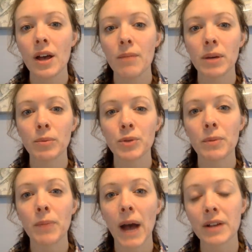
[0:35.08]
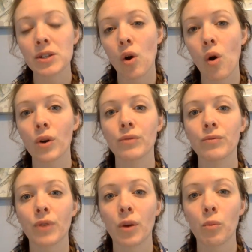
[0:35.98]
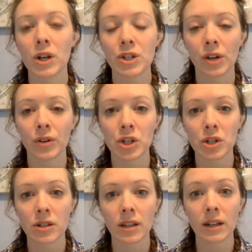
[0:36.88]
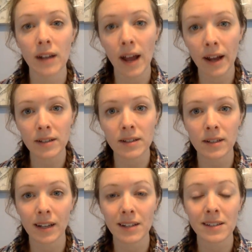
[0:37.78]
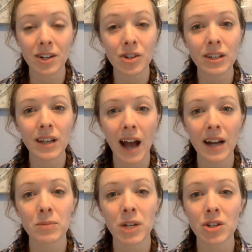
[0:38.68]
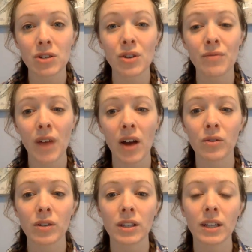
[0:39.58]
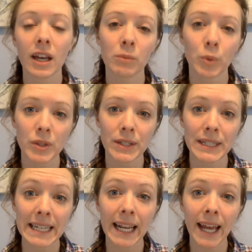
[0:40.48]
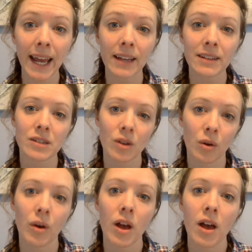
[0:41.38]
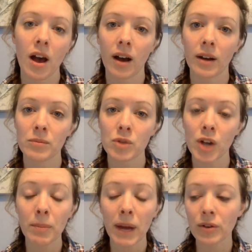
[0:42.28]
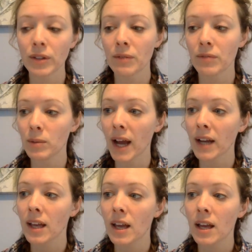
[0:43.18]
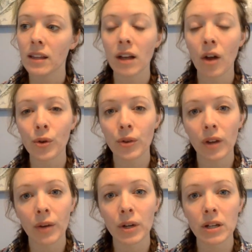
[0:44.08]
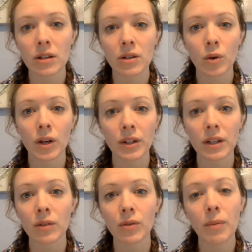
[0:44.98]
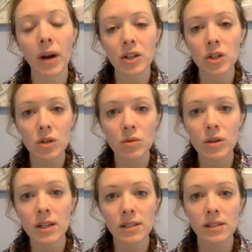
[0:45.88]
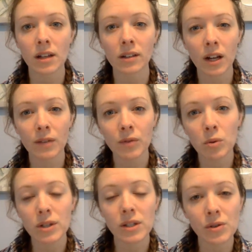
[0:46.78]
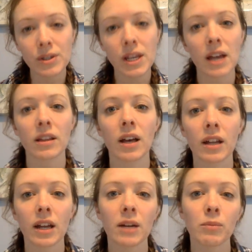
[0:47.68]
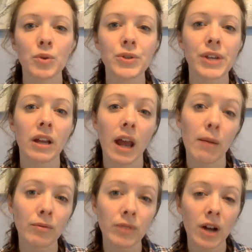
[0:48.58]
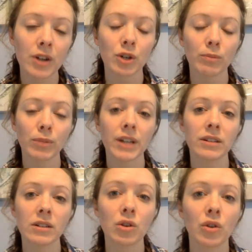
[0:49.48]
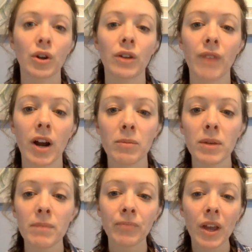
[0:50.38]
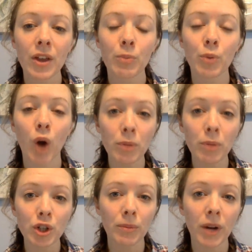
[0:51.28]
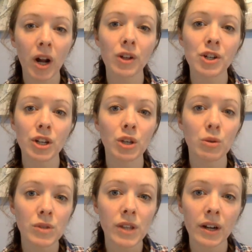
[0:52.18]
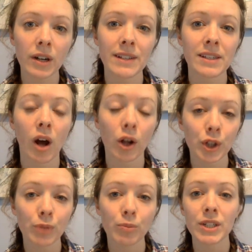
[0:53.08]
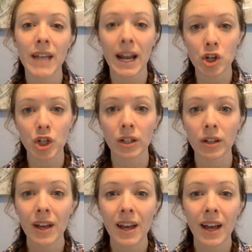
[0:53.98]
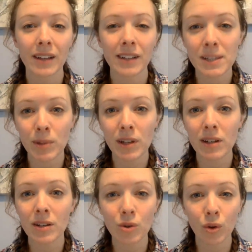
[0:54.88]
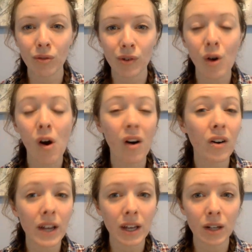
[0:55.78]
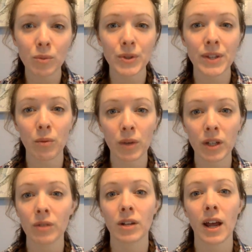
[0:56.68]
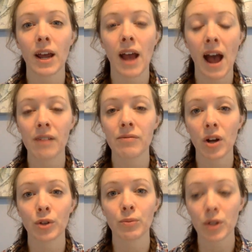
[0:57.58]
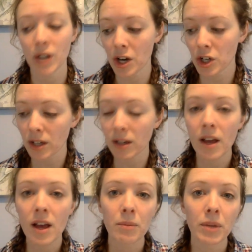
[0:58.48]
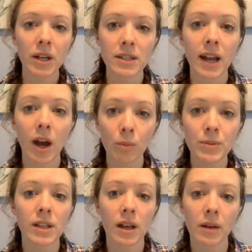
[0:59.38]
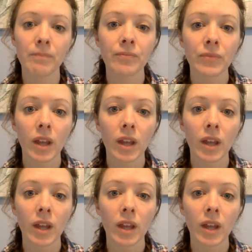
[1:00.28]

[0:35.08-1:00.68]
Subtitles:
be passed on from one generation to the next, and essentially adaptations are found in the animal's DNA. So check back on that feedback. The other thing I want to quickly remind you is a lot of you are still saying that animals can camouflage or blend into their environment. The proper terminology to use there is color protection. And let's be truthful, all animals that we know today have color protection because it helps them